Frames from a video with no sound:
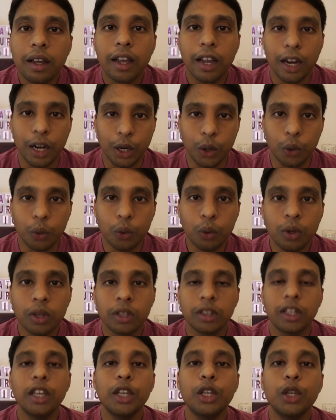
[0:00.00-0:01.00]
into
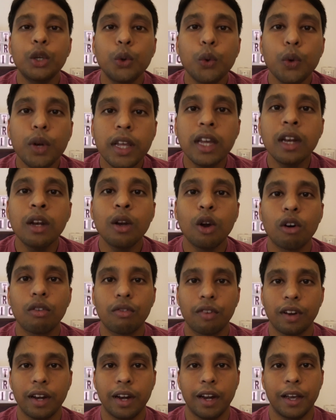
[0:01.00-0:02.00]
the Union
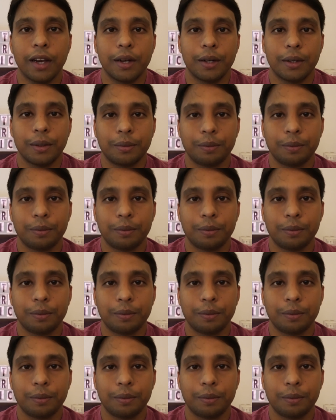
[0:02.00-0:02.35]
of India.